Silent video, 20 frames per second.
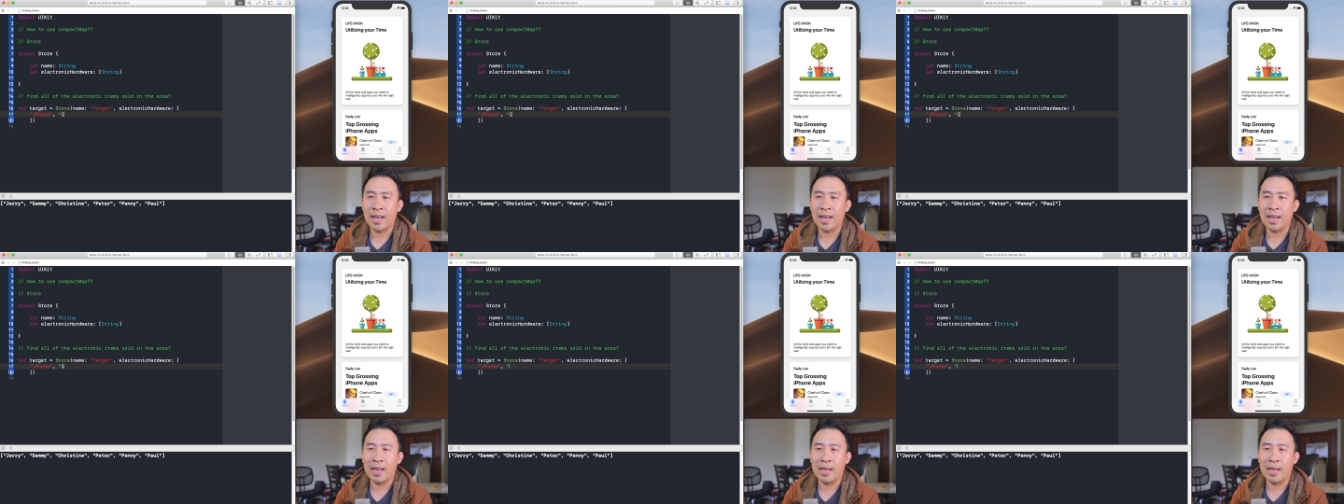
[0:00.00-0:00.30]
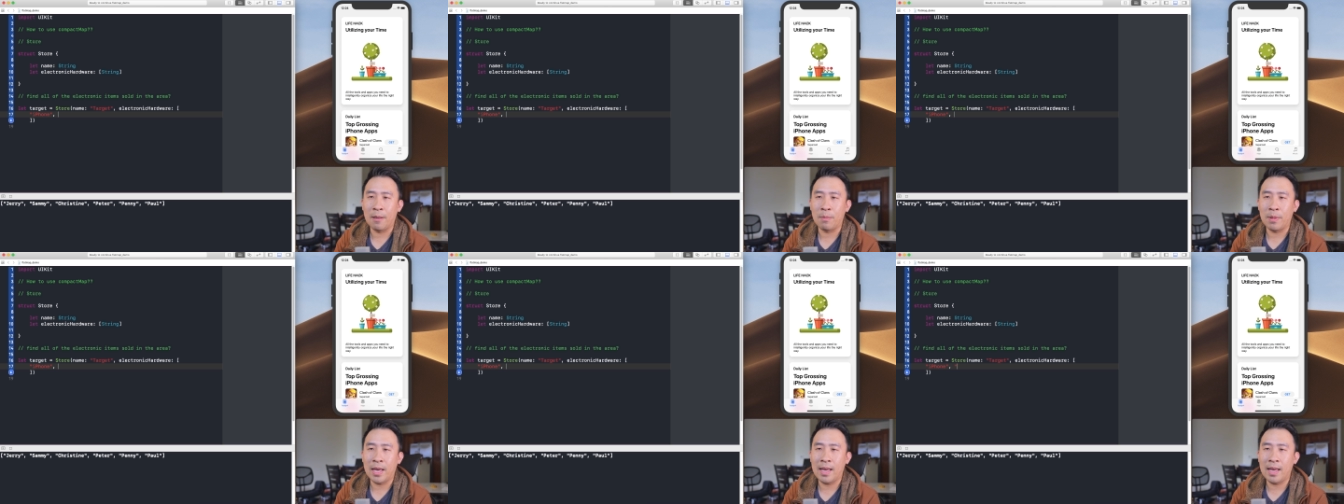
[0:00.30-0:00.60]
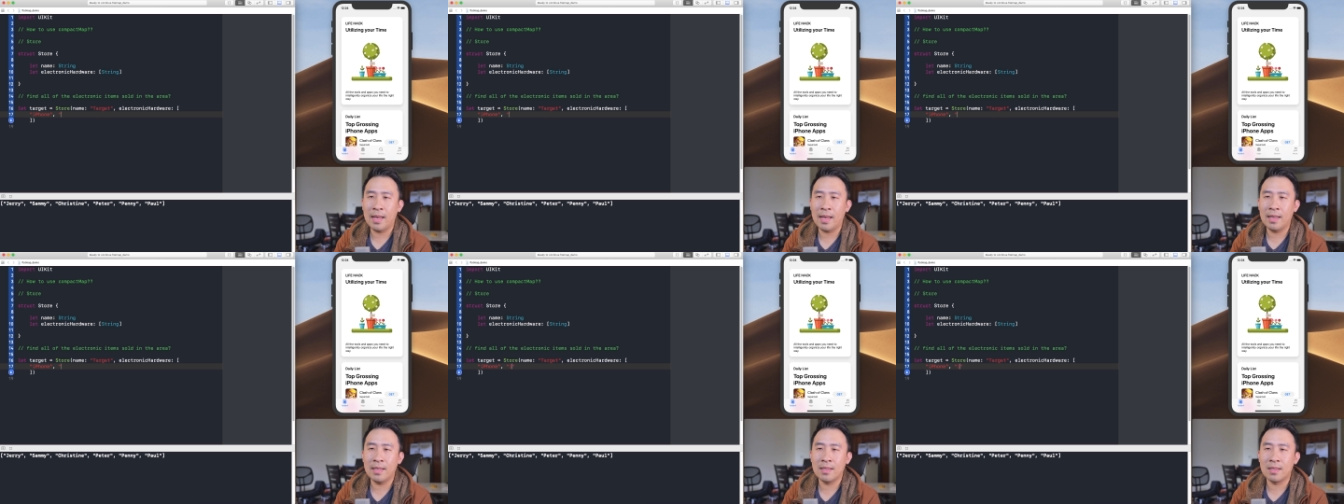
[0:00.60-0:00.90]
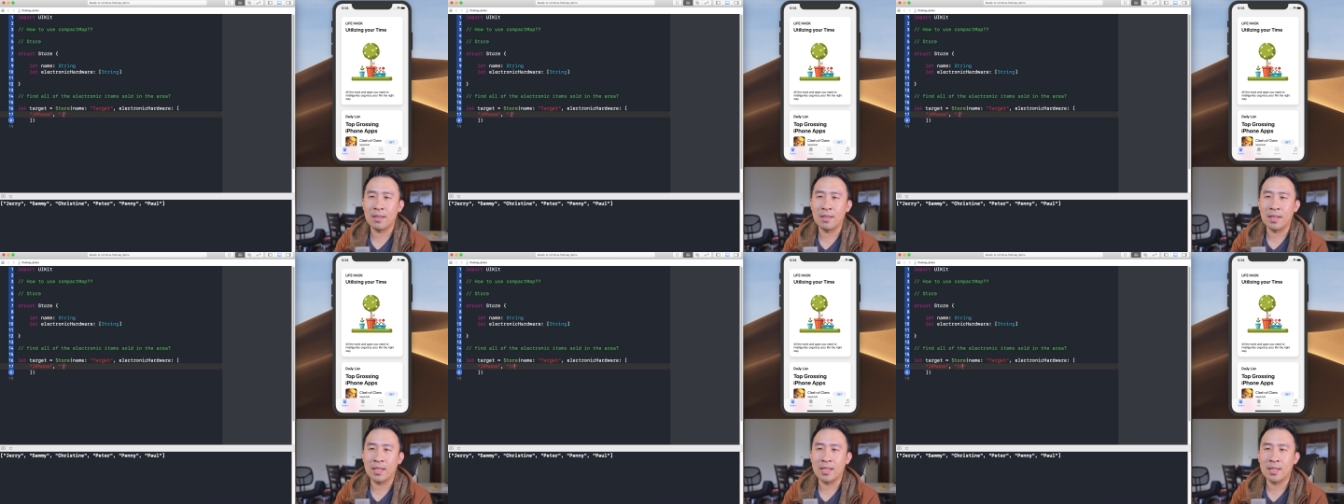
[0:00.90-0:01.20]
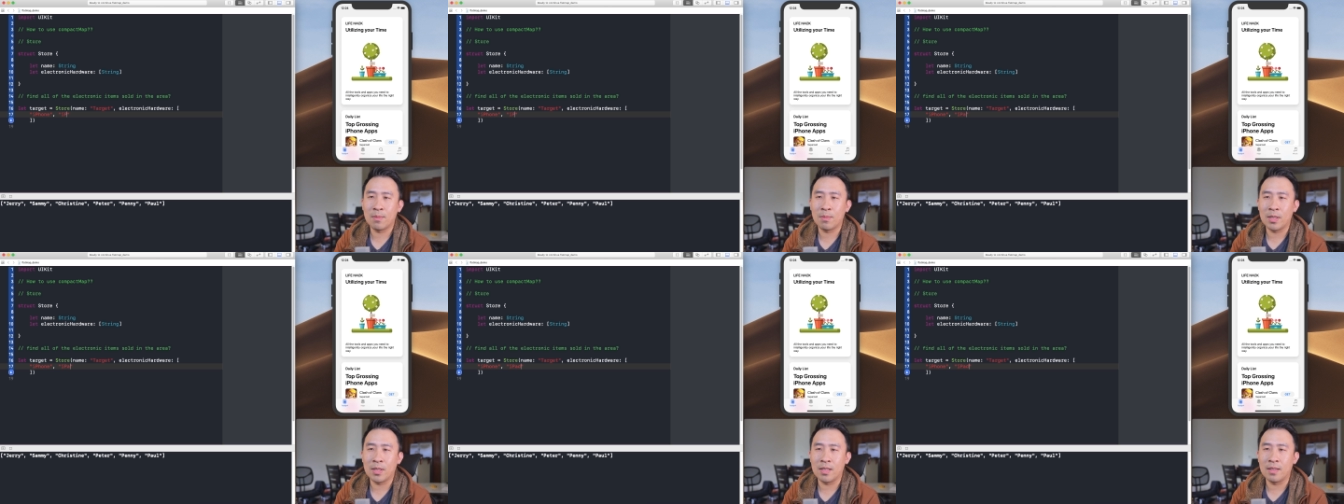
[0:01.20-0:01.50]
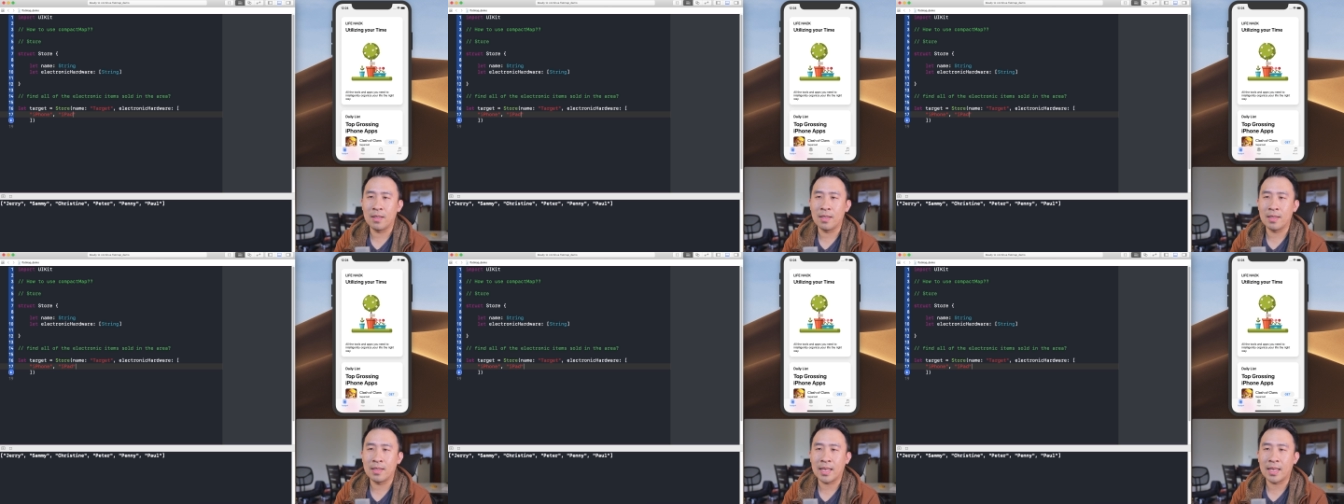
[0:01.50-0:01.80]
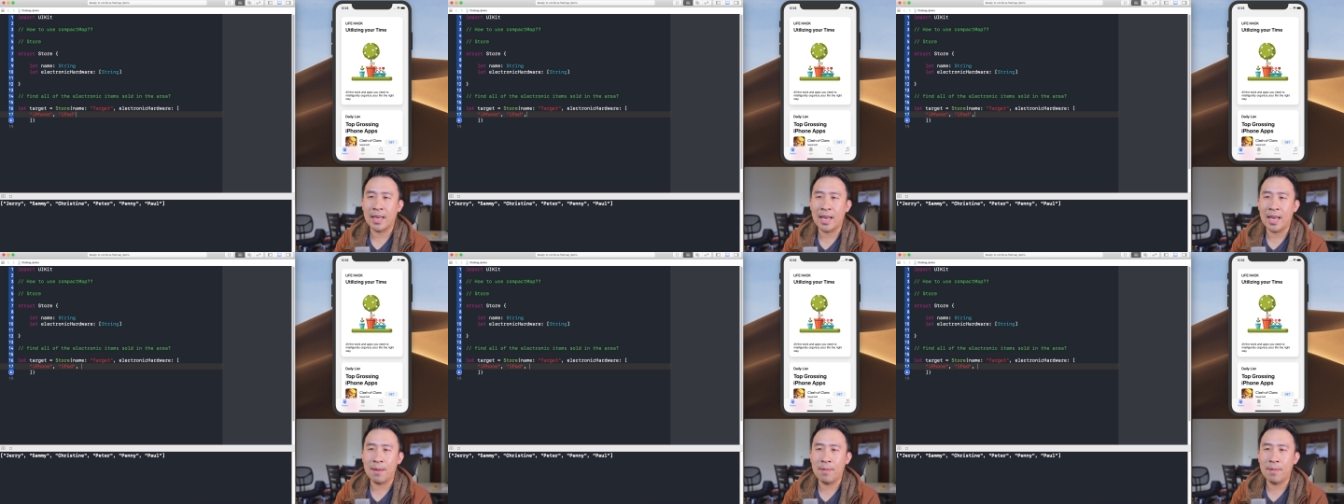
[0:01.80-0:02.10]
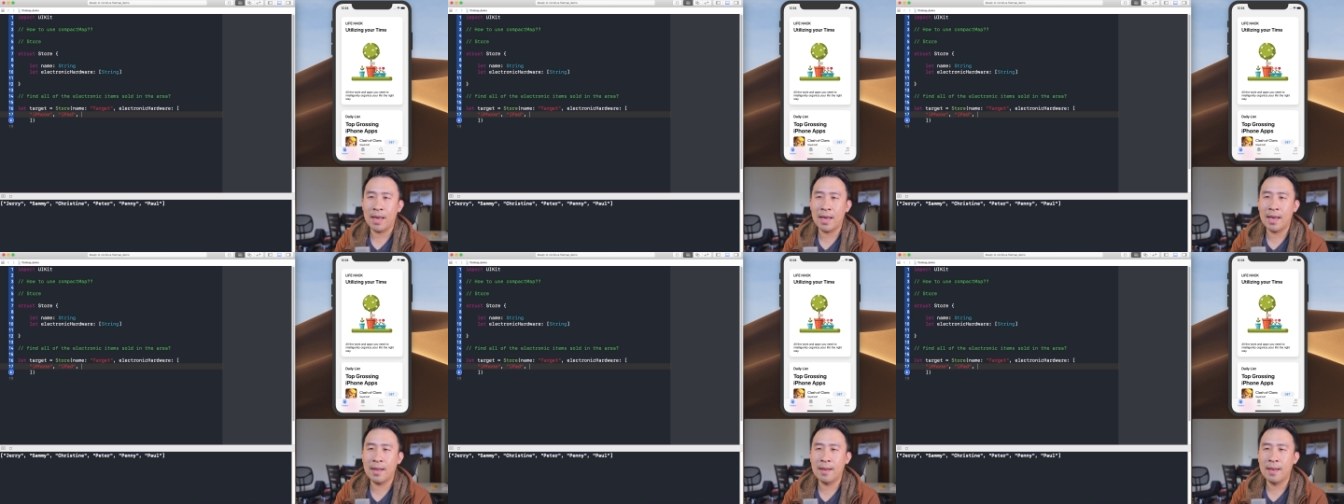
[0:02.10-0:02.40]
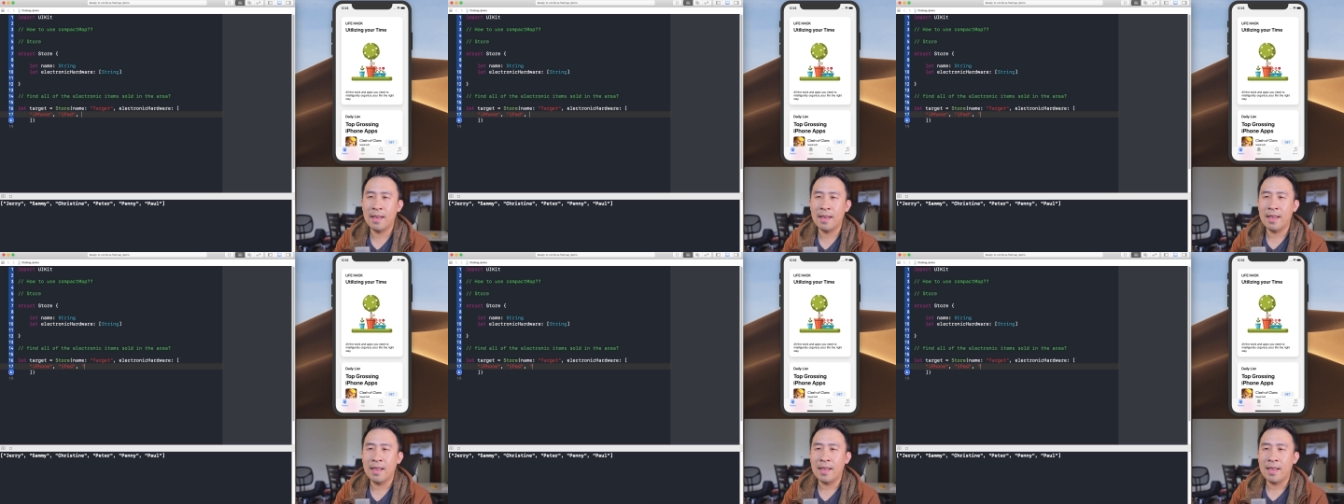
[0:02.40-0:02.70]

iPads. let's spell this guy iPad.